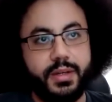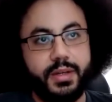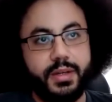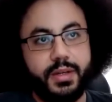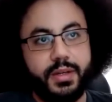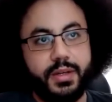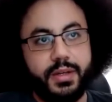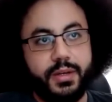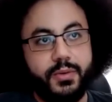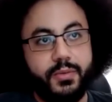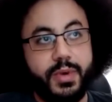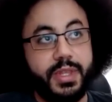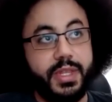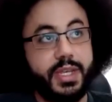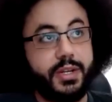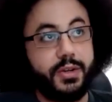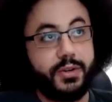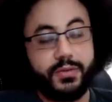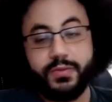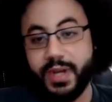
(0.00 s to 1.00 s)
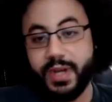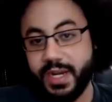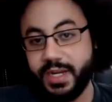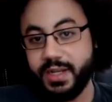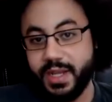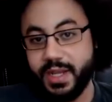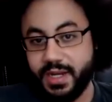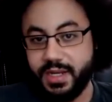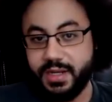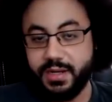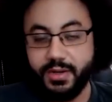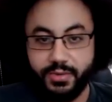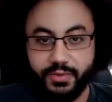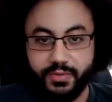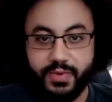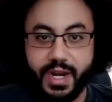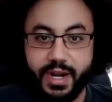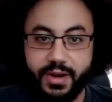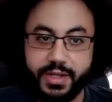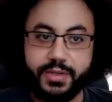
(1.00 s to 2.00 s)
when they don't find any known virus or
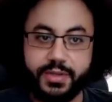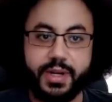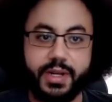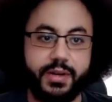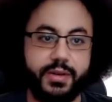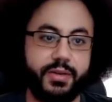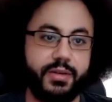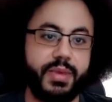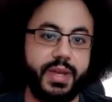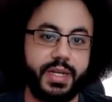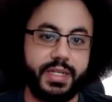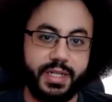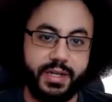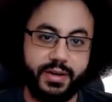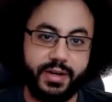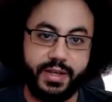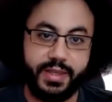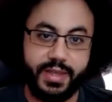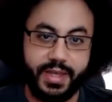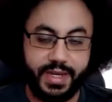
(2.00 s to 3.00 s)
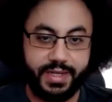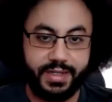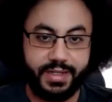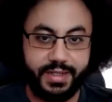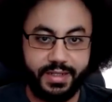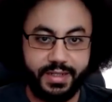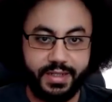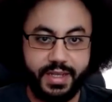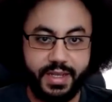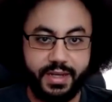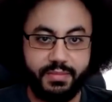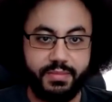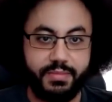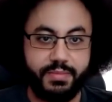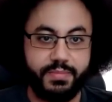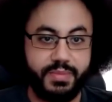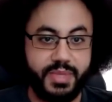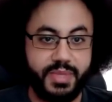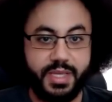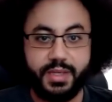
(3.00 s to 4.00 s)
any known bacteria that can
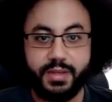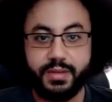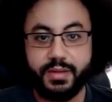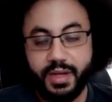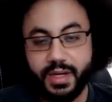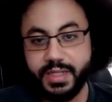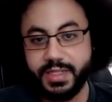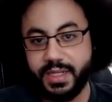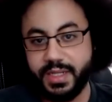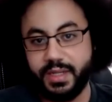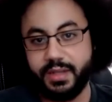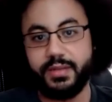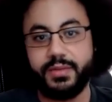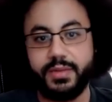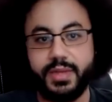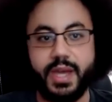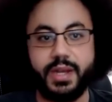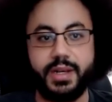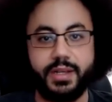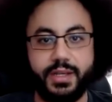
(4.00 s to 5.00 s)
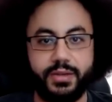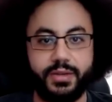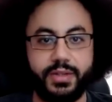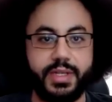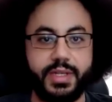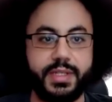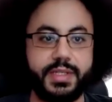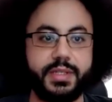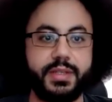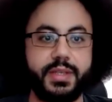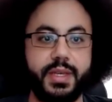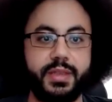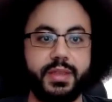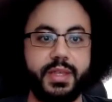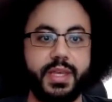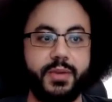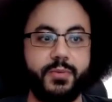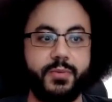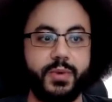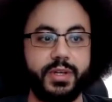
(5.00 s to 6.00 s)
be causing that illness, then
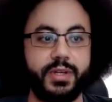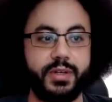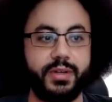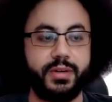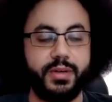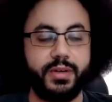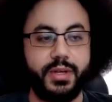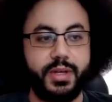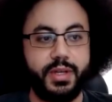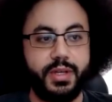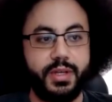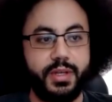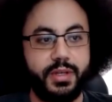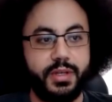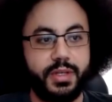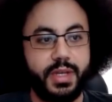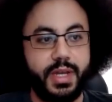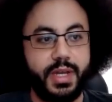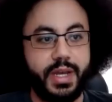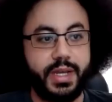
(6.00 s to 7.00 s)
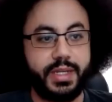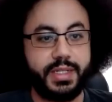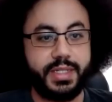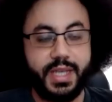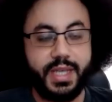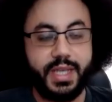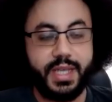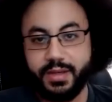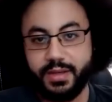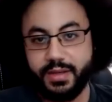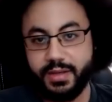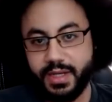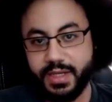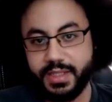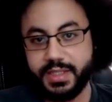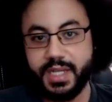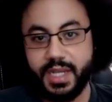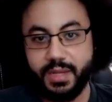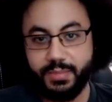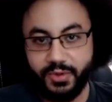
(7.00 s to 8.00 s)
they will uh, take a
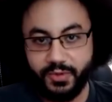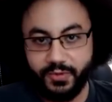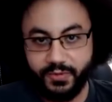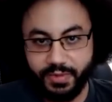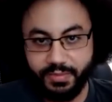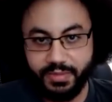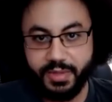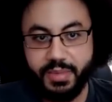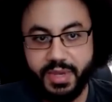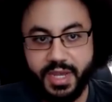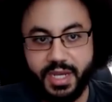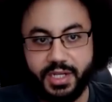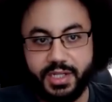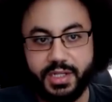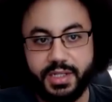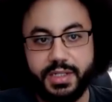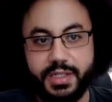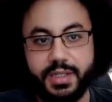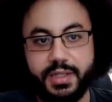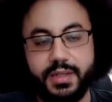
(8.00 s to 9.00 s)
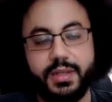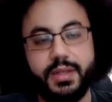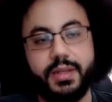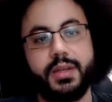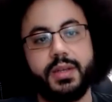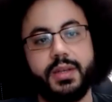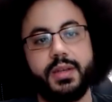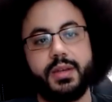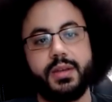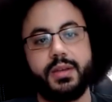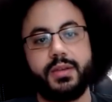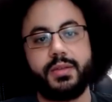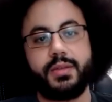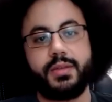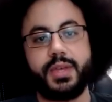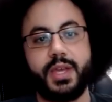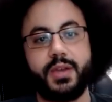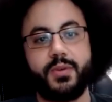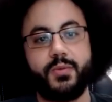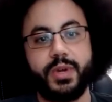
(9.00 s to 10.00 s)
sample from the patient.
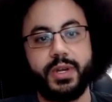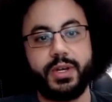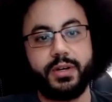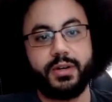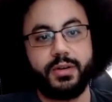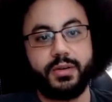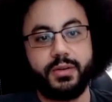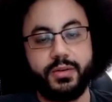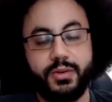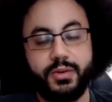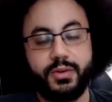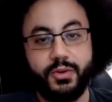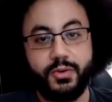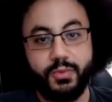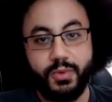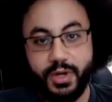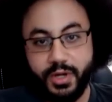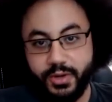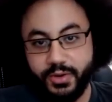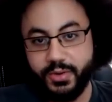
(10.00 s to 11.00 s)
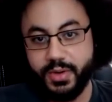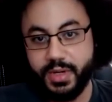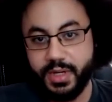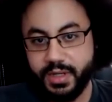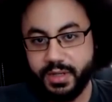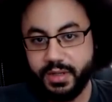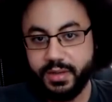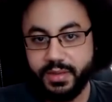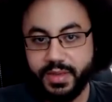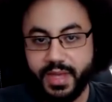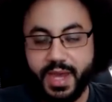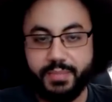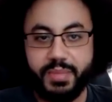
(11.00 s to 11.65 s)
They will grow that